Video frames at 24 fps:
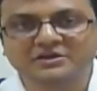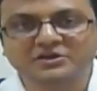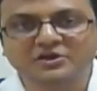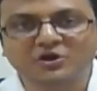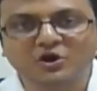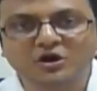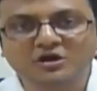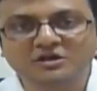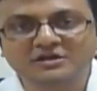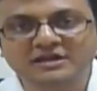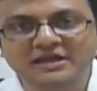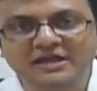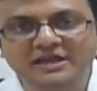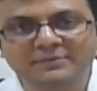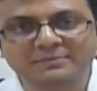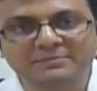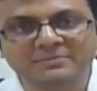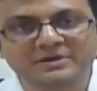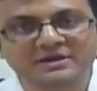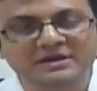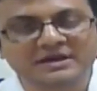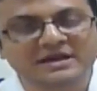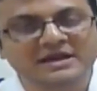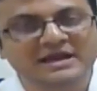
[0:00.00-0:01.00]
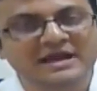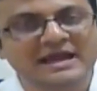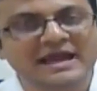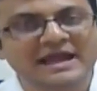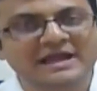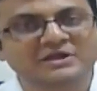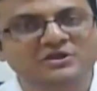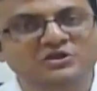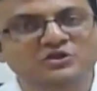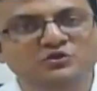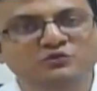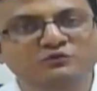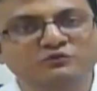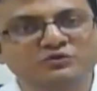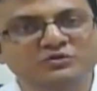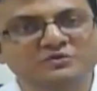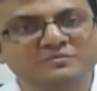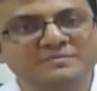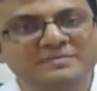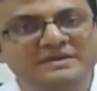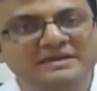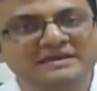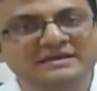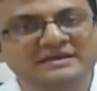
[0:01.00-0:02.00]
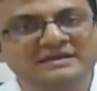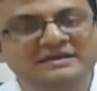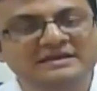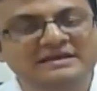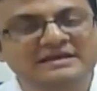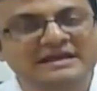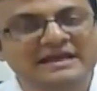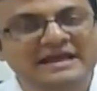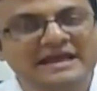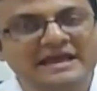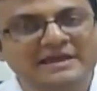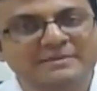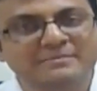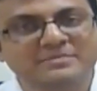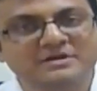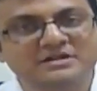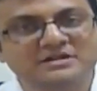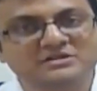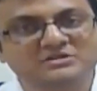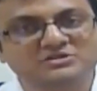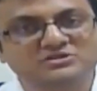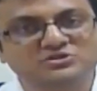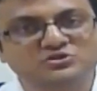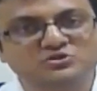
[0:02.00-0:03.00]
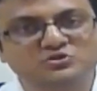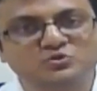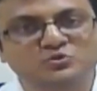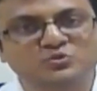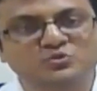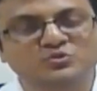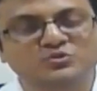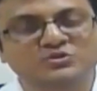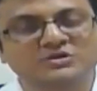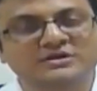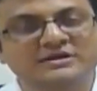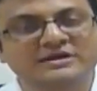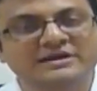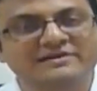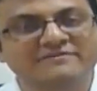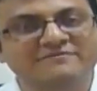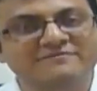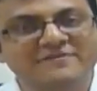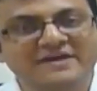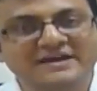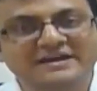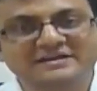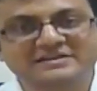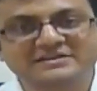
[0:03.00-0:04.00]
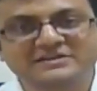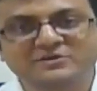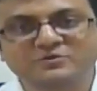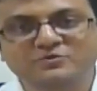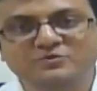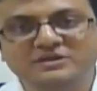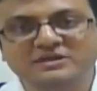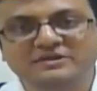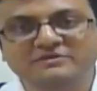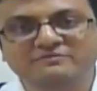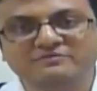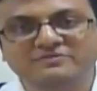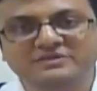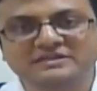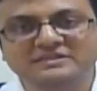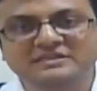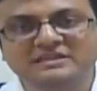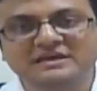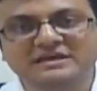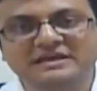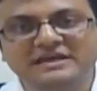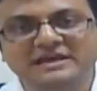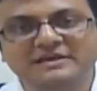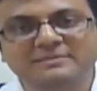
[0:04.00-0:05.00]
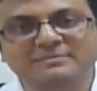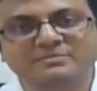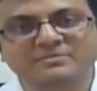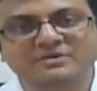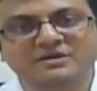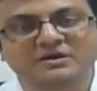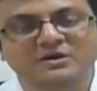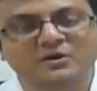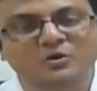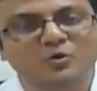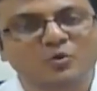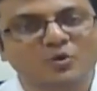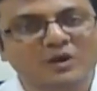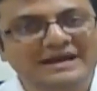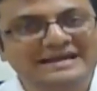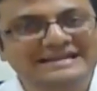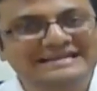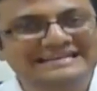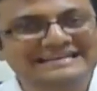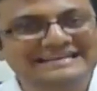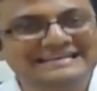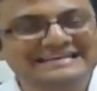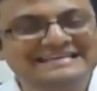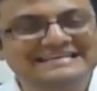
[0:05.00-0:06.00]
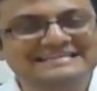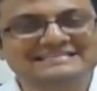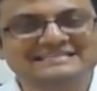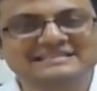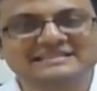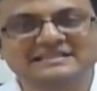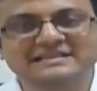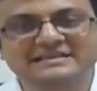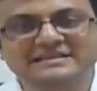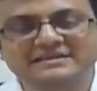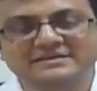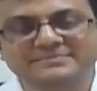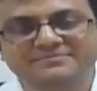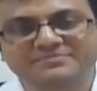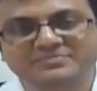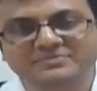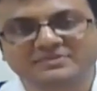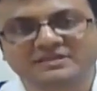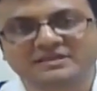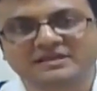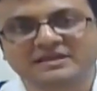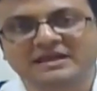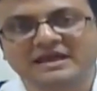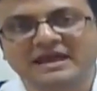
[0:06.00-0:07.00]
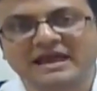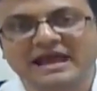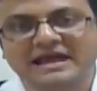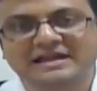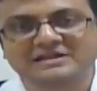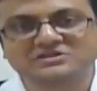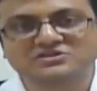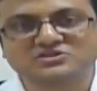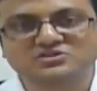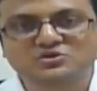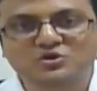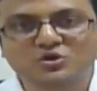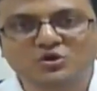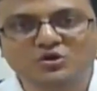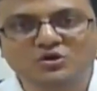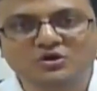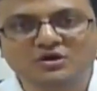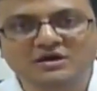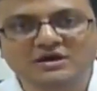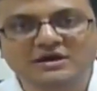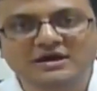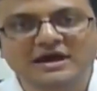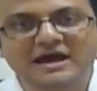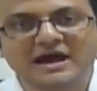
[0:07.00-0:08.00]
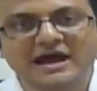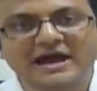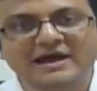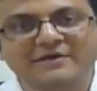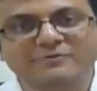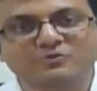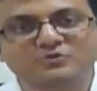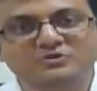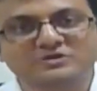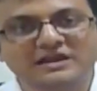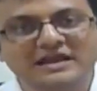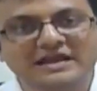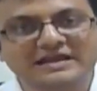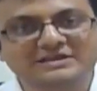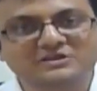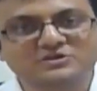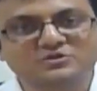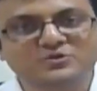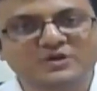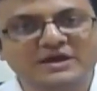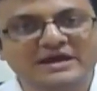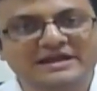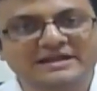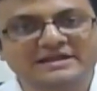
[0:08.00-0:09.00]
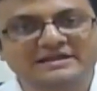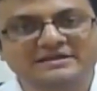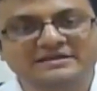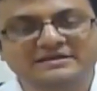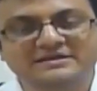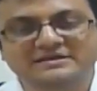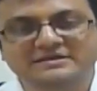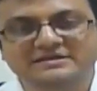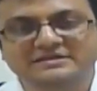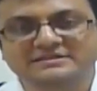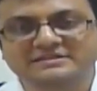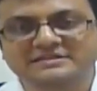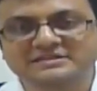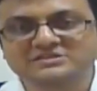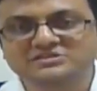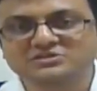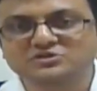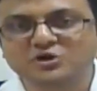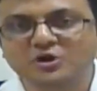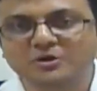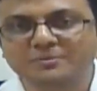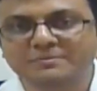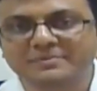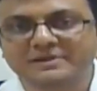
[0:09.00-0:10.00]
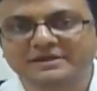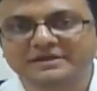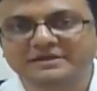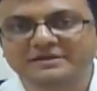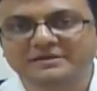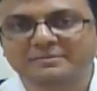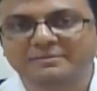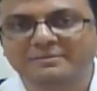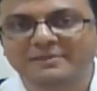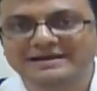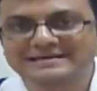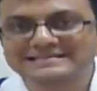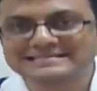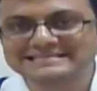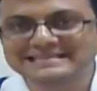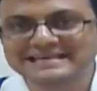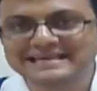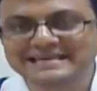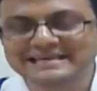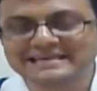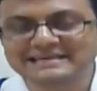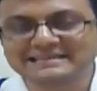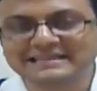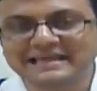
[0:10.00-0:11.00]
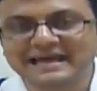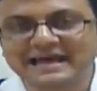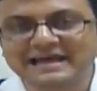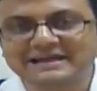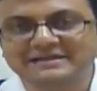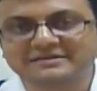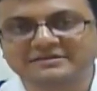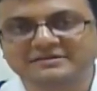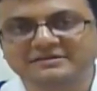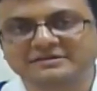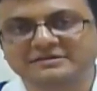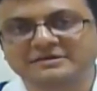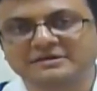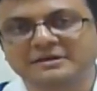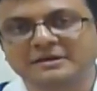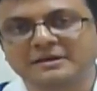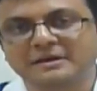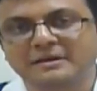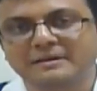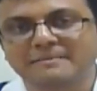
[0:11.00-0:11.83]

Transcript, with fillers: in your game and you would be able to effectively win the game quite easily. And so I would like to end this topic by saying that